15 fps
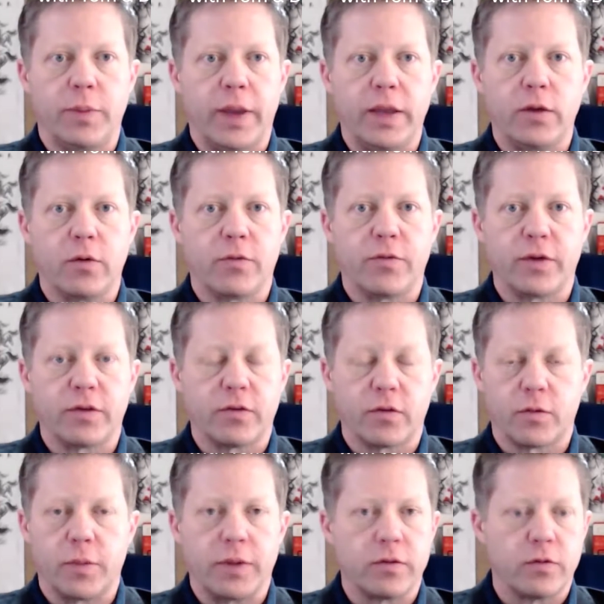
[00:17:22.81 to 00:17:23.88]
pay your fixed
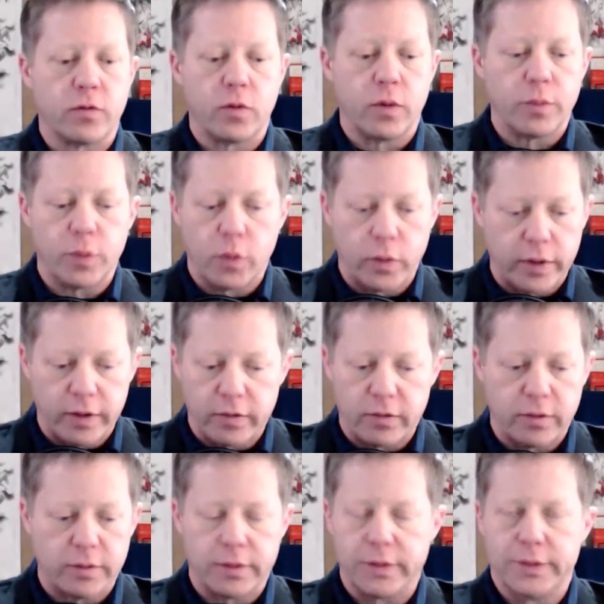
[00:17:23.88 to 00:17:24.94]
expenses, your employees,
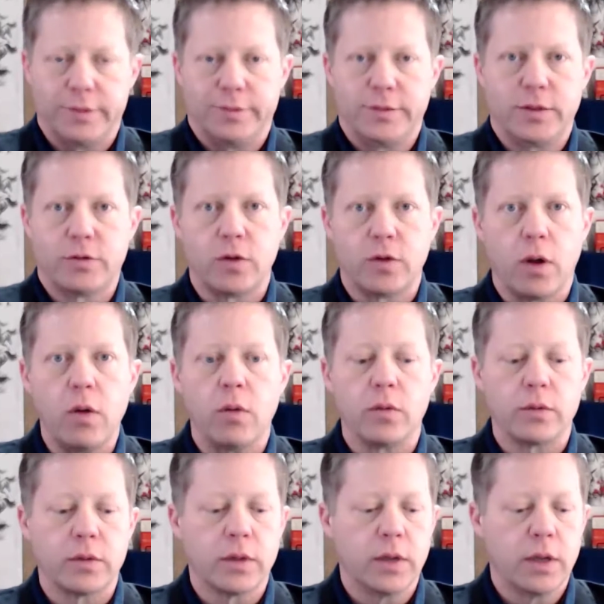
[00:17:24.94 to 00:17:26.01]
and just
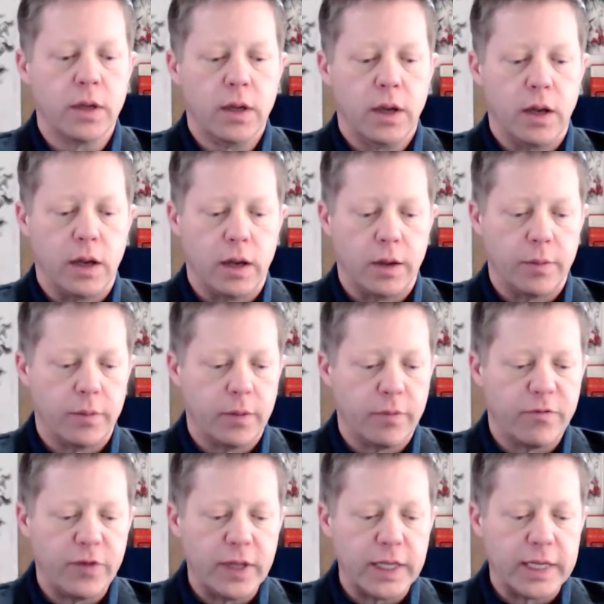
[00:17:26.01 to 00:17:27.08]
don't. Um,
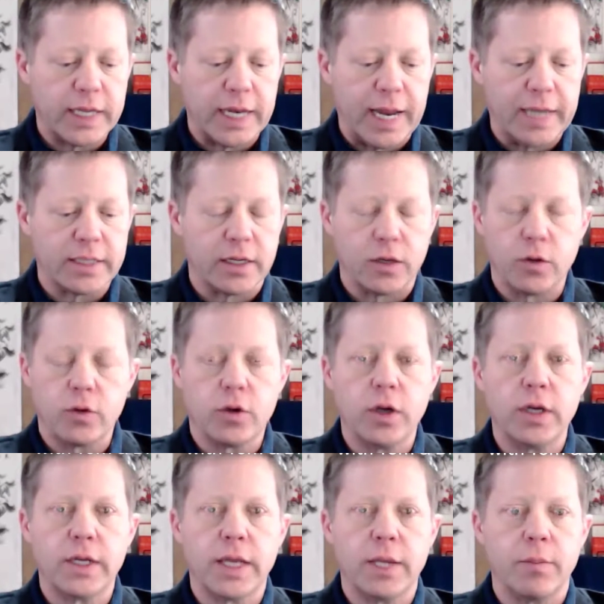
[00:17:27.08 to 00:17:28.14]
feeling connected wow. Oh.
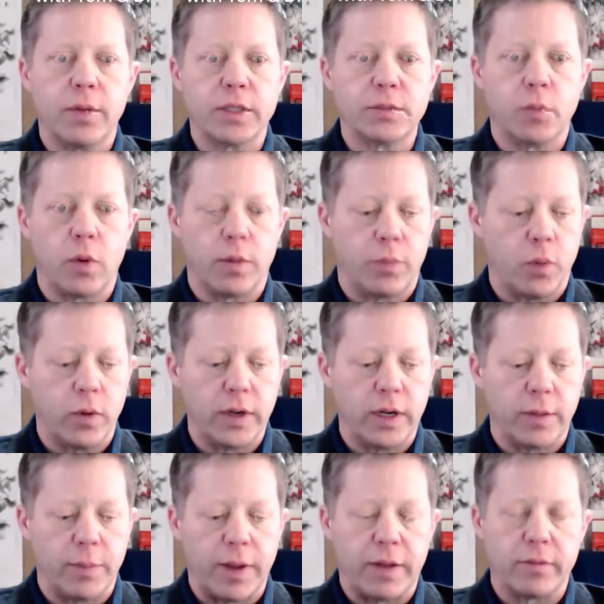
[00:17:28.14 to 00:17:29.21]
couldn't get much more pointed
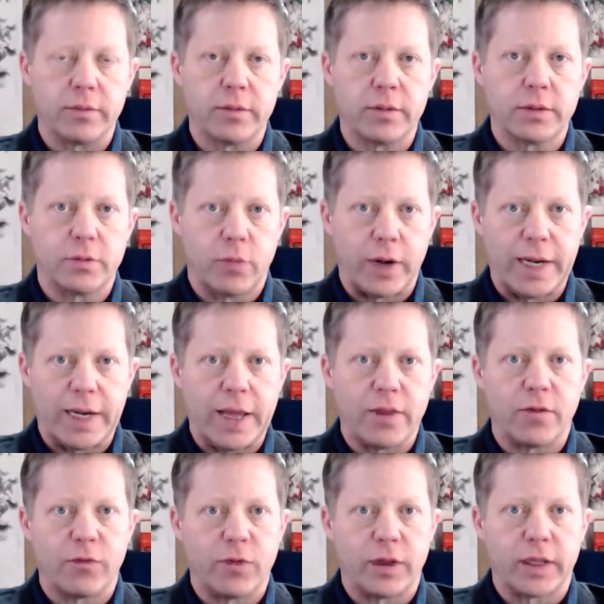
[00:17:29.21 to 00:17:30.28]
about right now
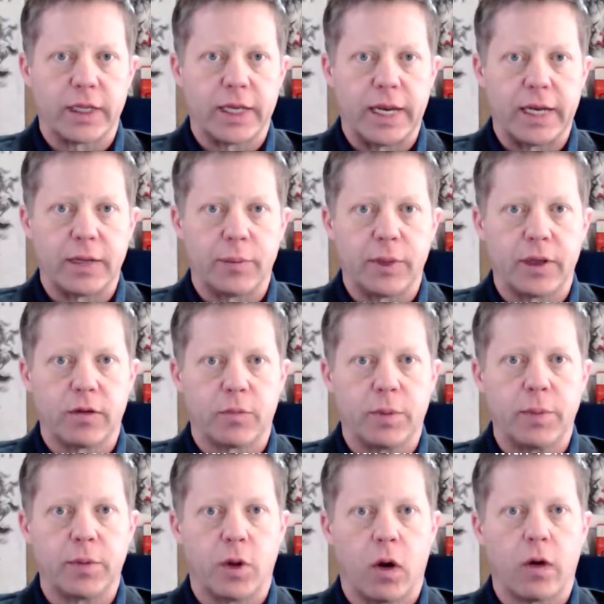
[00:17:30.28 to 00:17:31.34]
than feeling connected because
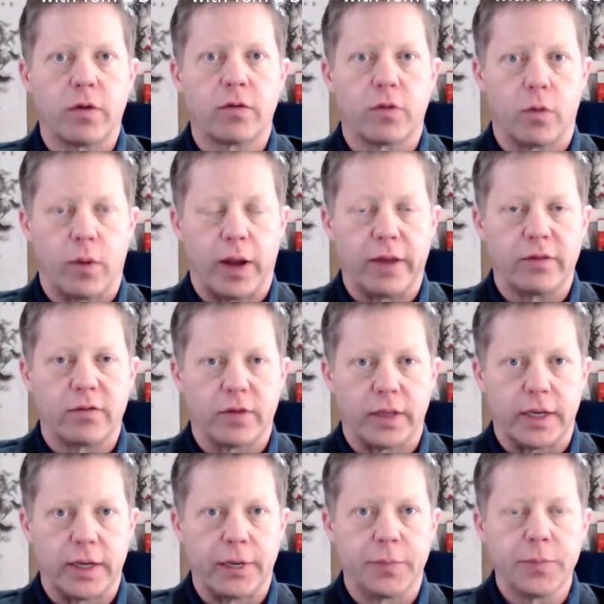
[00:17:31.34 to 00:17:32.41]
people are so
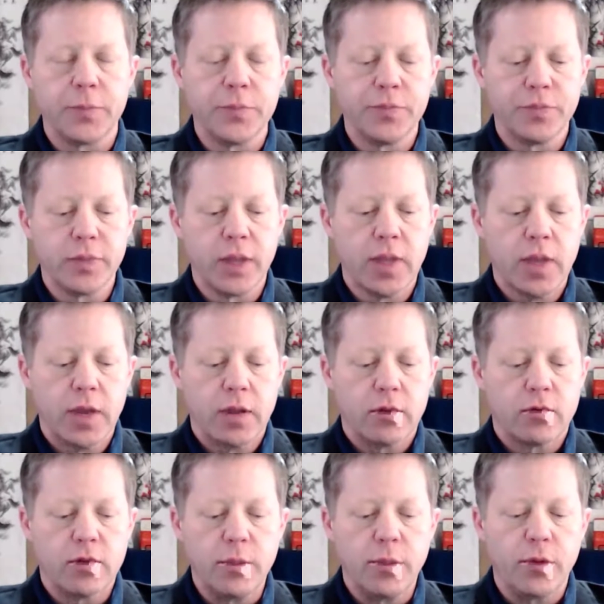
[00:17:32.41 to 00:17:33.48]
isolated.
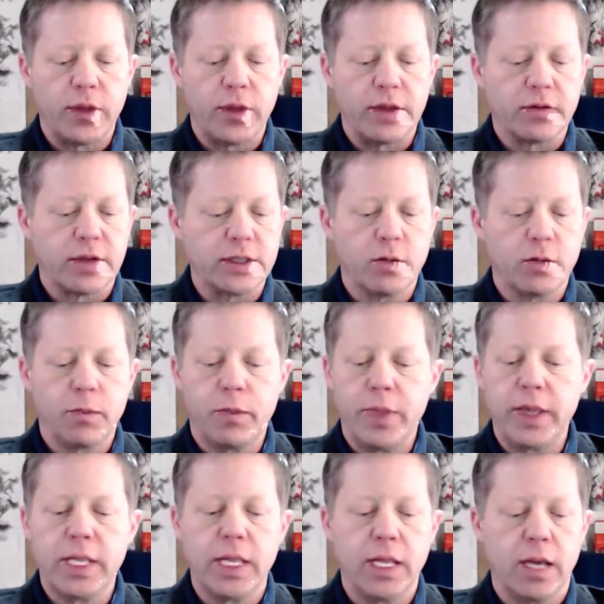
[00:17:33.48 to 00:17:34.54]
Simple things That's like just
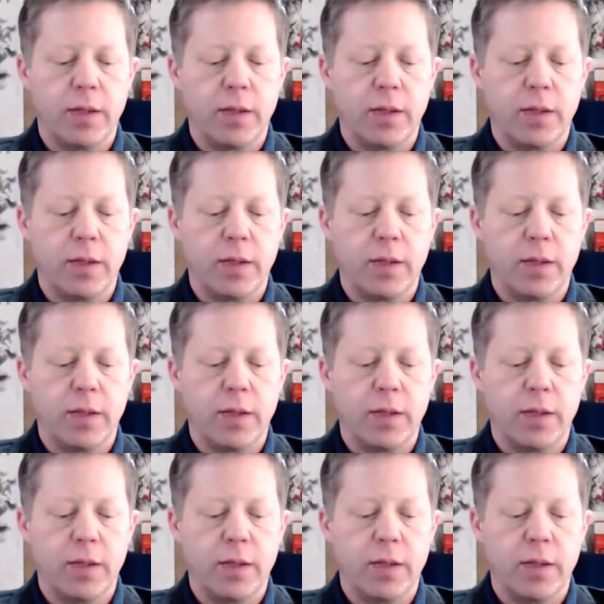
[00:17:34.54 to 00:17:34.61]
right.